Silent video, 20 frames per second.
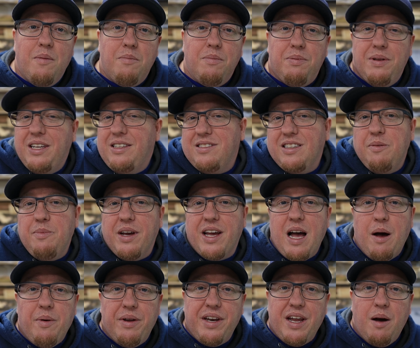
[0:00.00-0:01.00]
Please leave me a
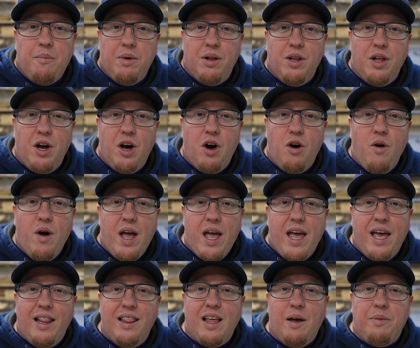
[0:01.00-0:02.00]
comment down below
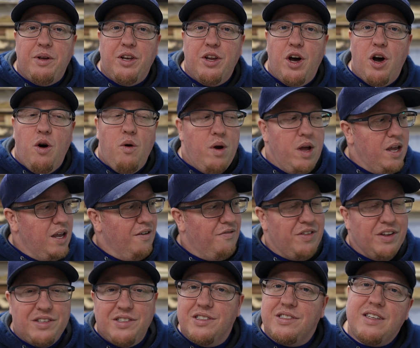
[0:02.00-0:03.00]
and let me know if
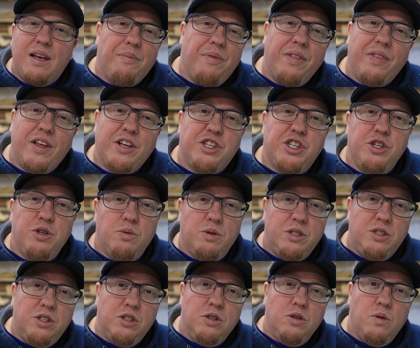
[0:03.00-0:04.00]
this is something that you
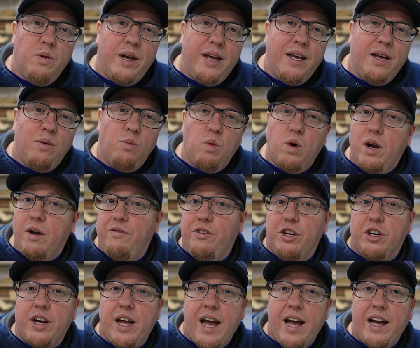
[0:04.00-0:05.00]
would do in one of
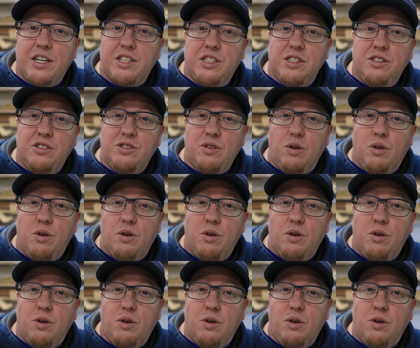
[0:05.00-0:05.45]
your caches,